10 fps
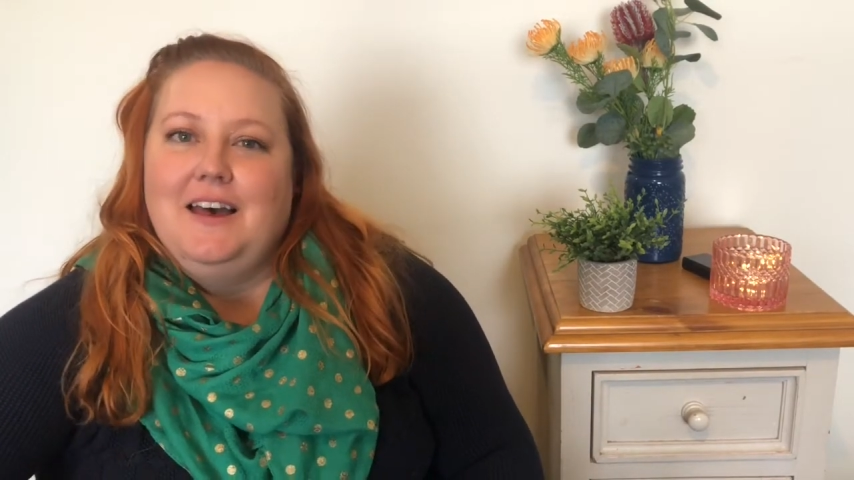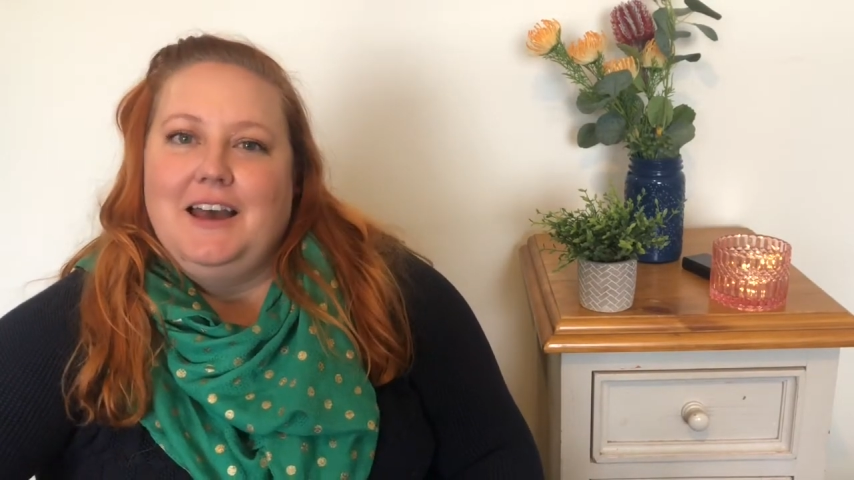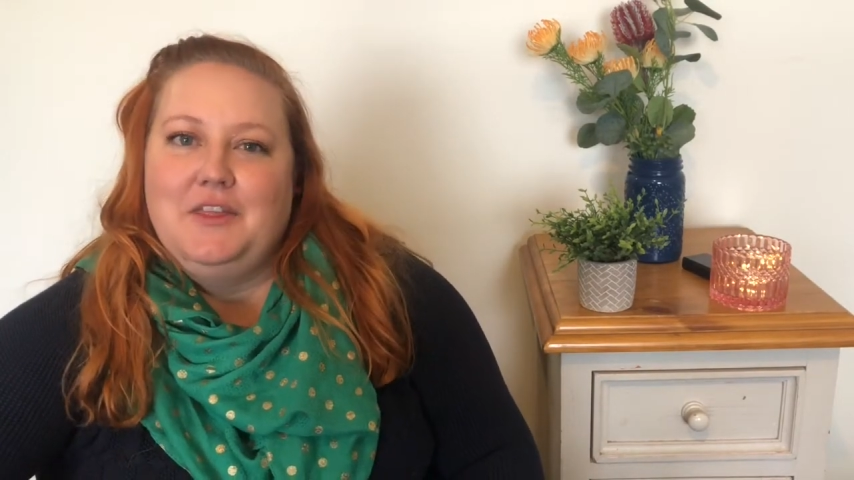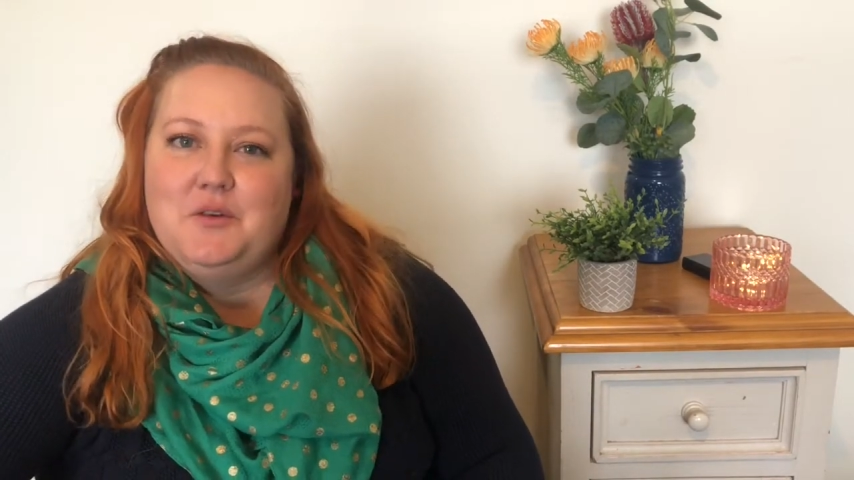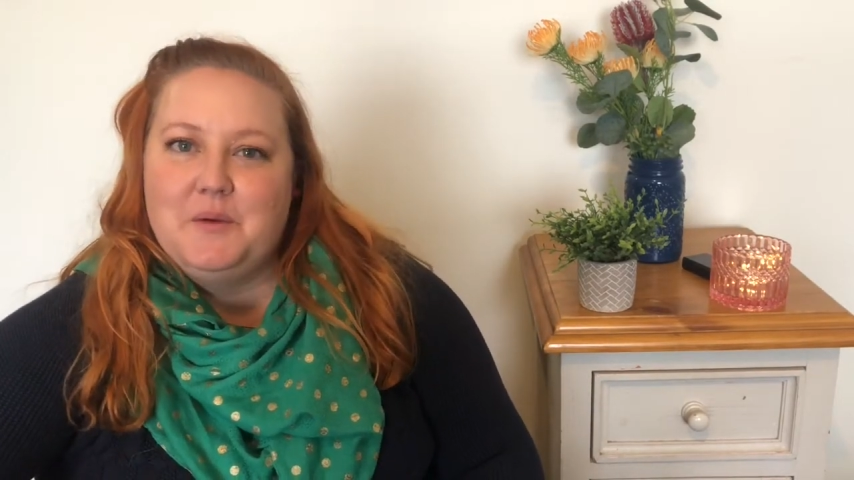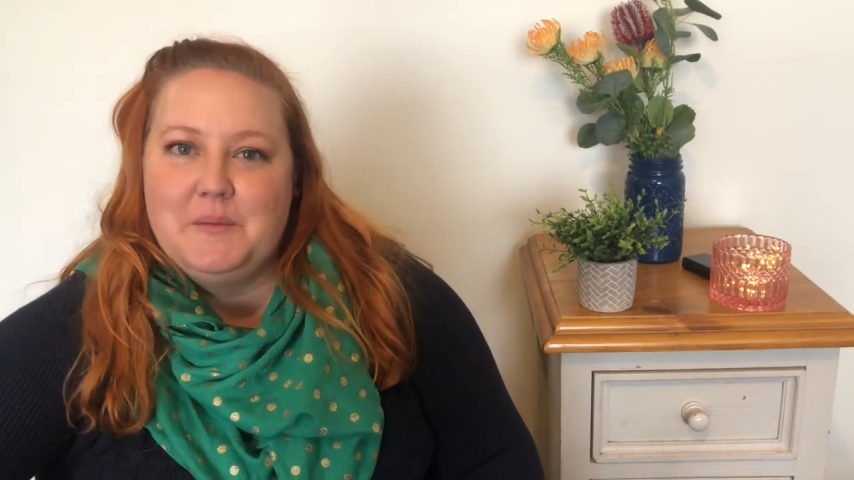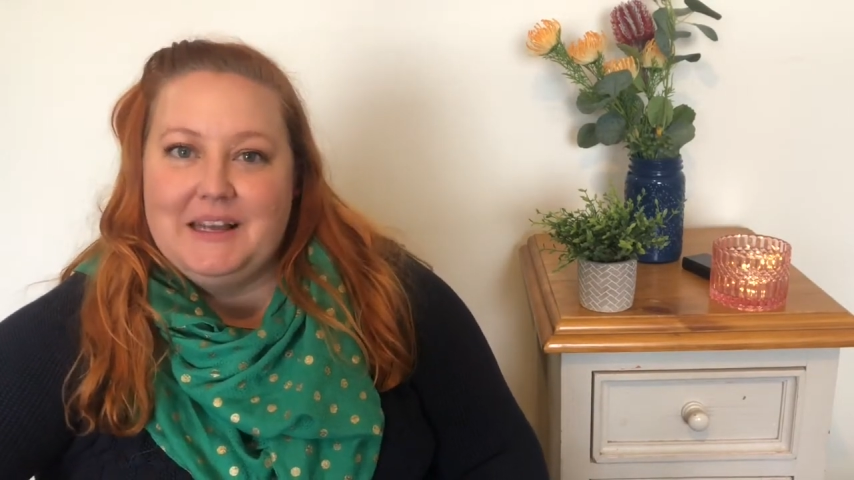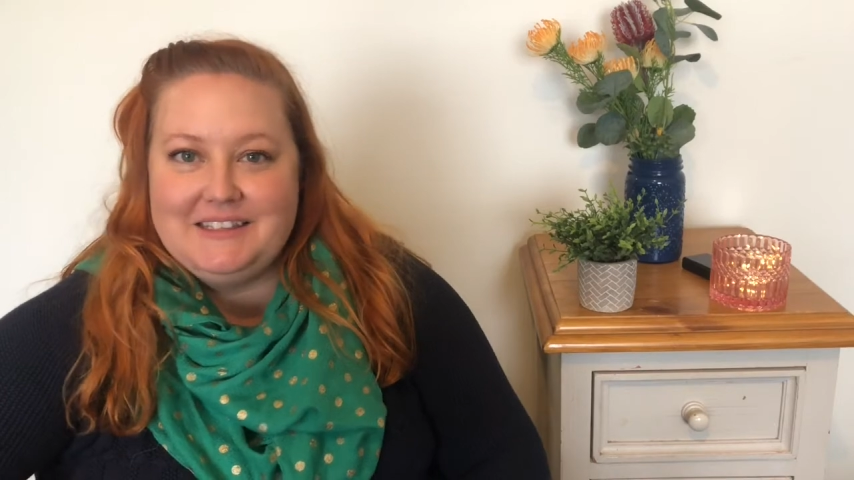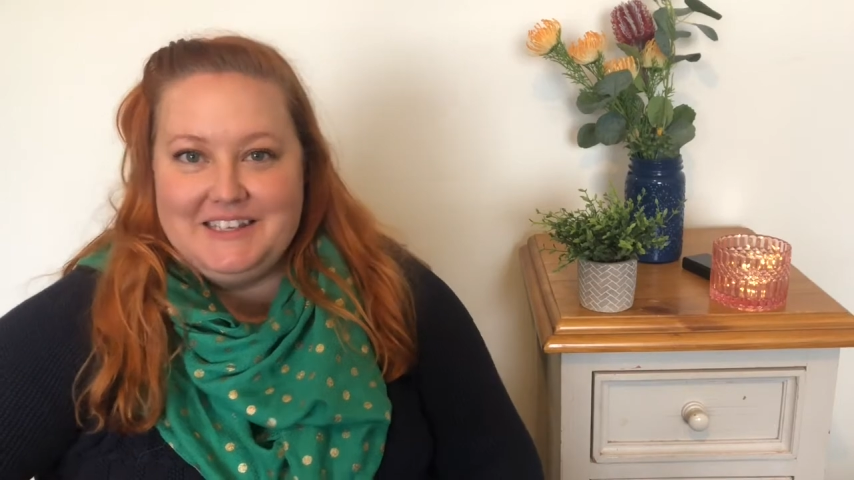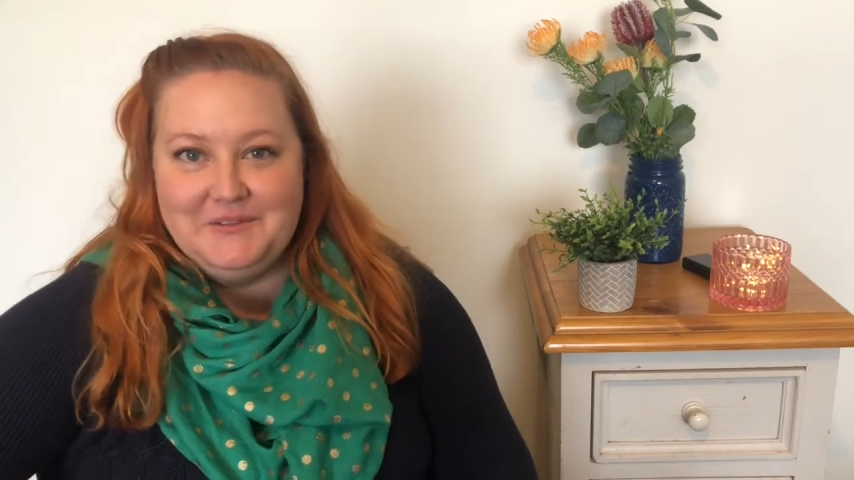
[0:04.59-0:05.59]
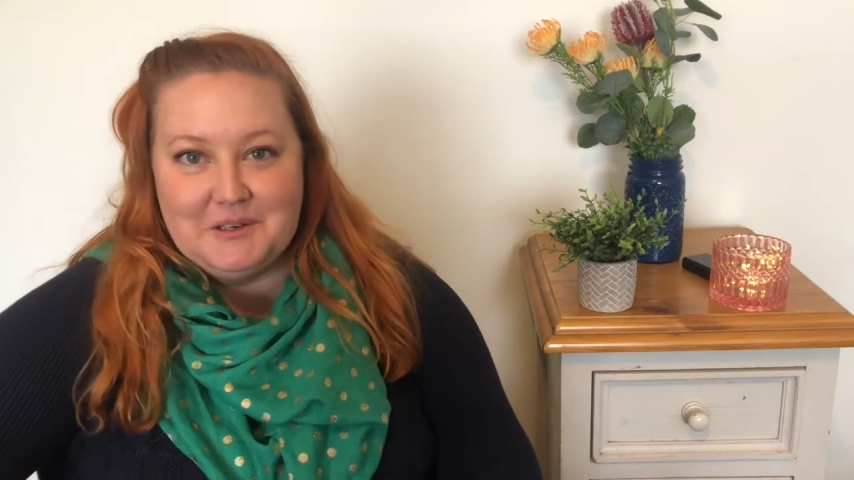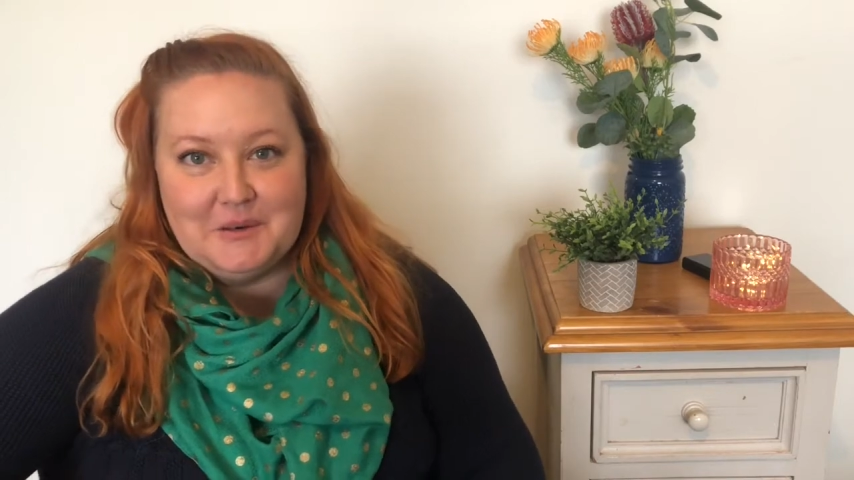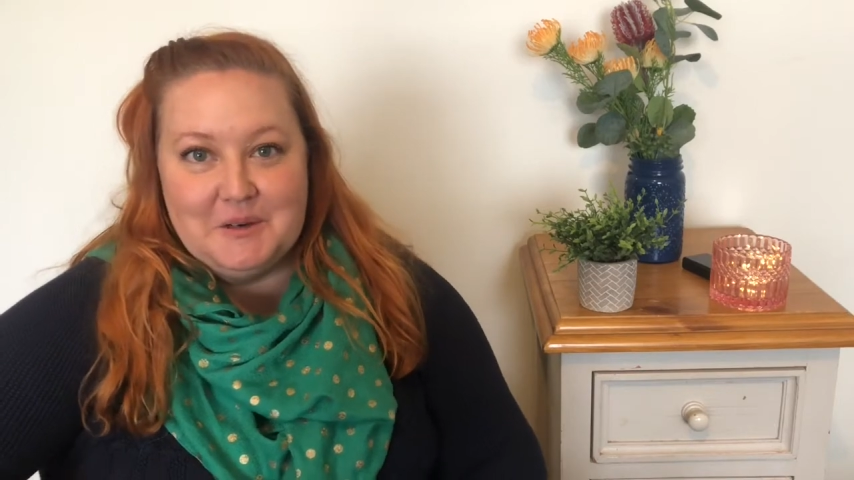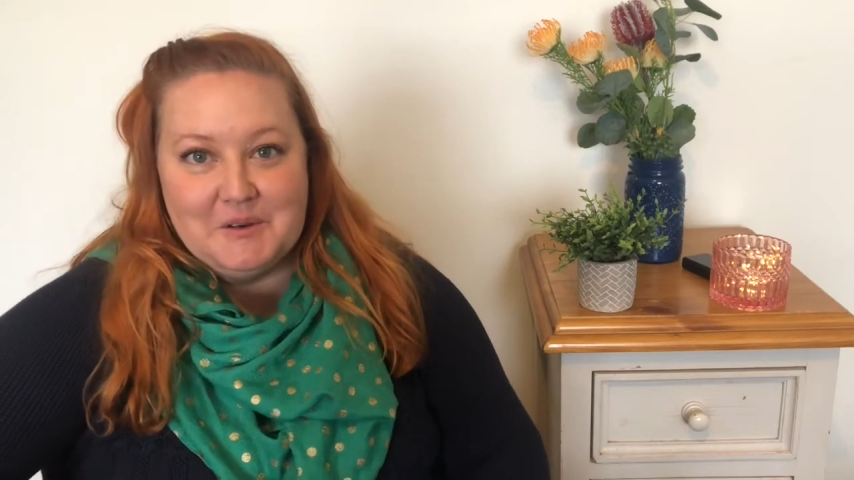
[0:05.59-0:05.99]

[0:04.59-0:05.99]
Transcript: I thought we might sing Row, Row,